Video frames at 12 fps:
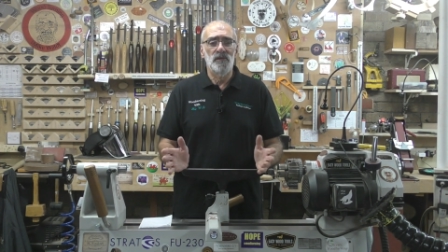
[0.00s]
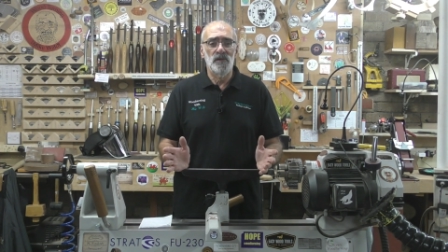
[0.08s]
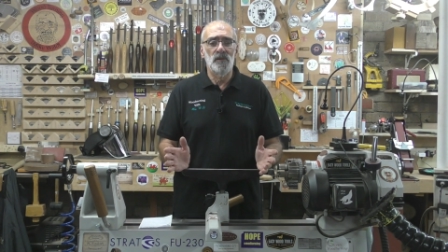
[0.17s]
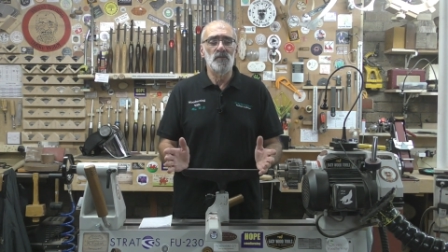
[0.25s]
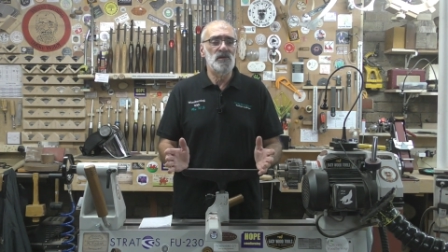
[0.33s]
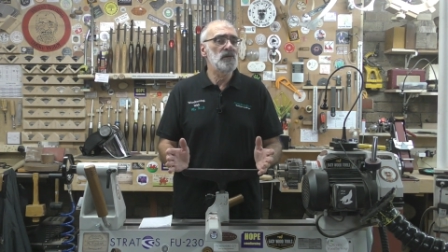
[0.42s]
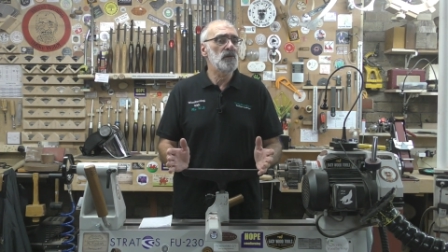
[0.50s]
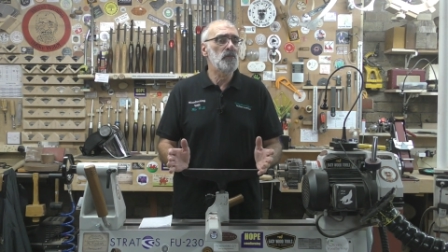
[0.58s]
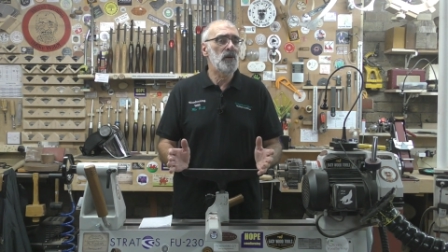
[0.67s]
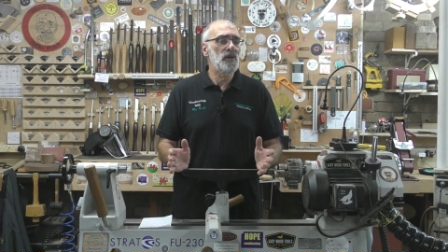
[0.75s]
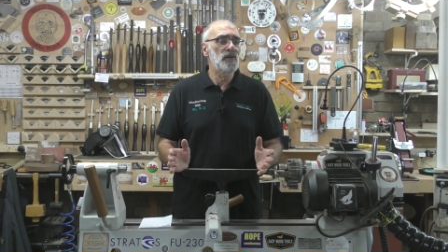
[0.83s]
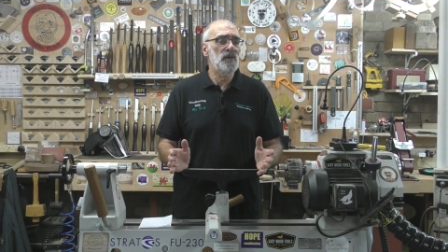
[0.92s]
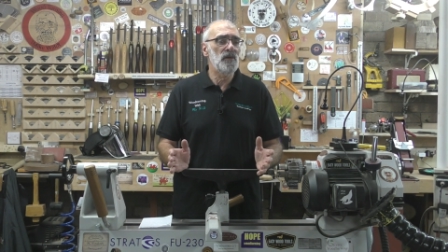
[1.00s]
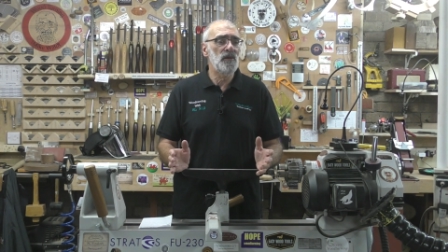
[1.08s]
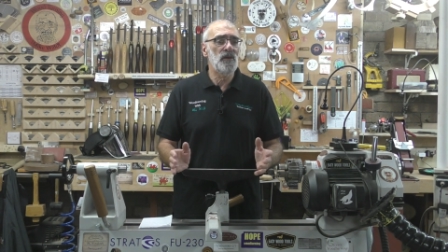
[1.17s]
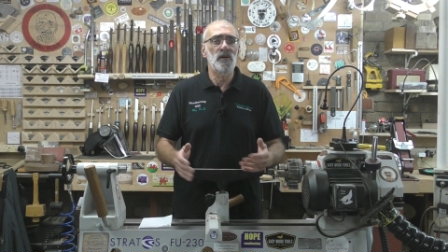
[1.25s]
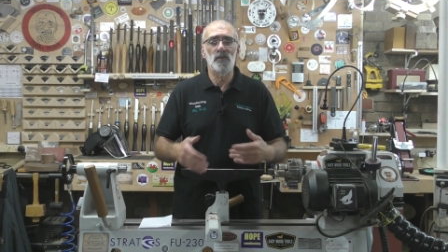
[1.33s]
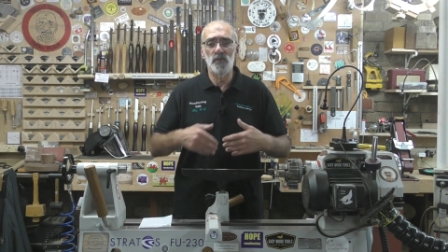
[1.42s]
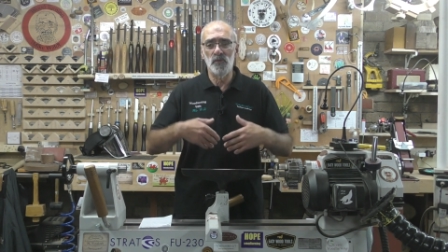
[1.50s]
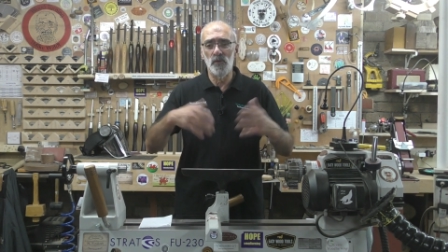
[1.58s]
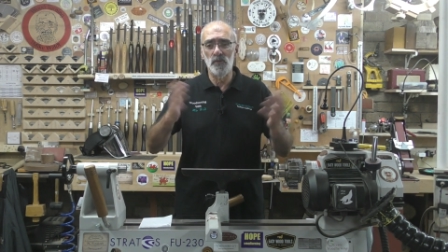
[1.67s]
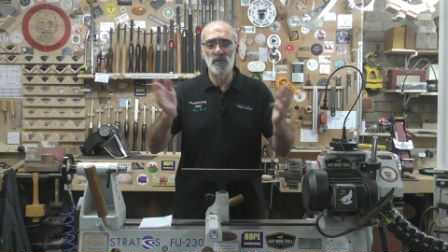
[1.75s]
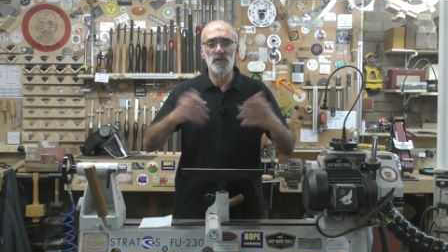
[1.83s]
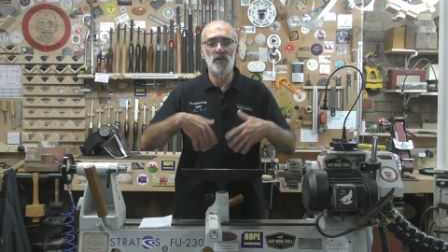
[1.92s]
comes into play there and
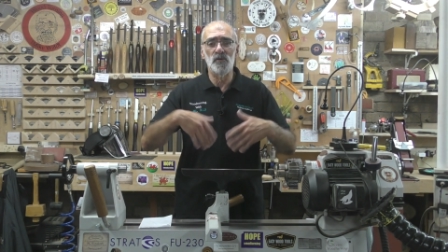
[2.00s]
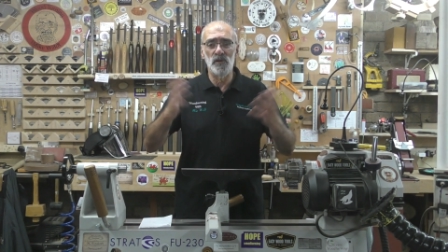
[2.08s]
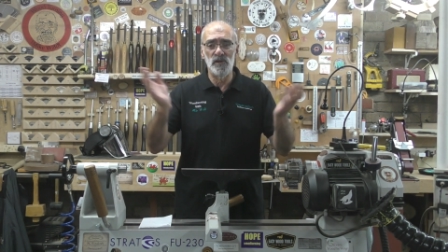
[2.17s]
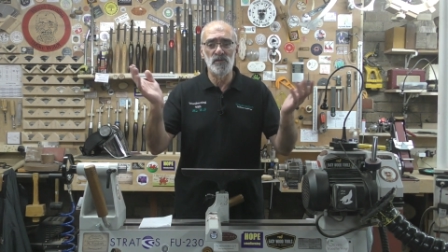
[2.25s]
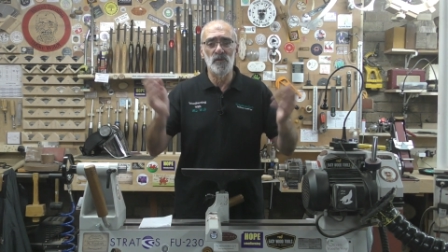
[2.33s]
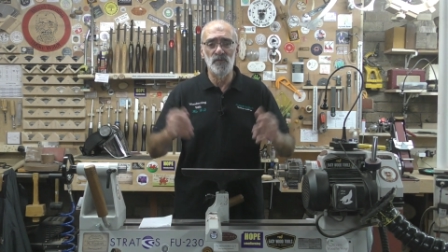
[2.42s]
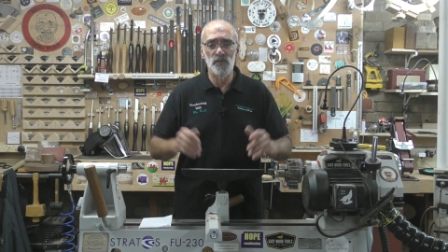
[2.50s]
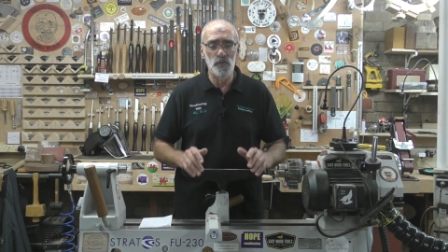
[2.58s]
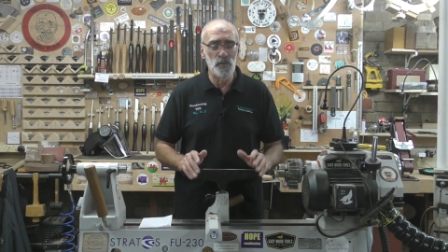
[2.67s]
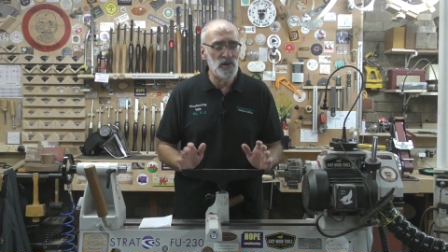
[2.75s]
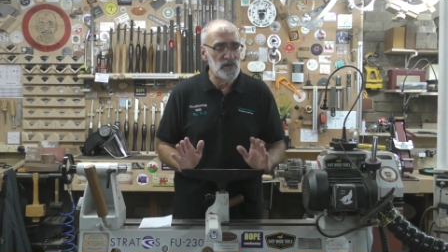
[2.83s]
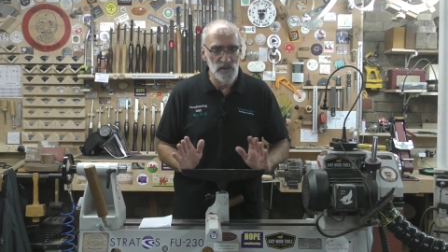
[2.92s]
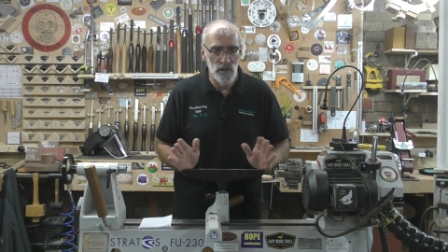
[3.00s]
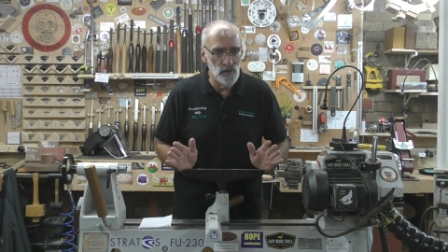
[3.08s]
throws the grits off the piece.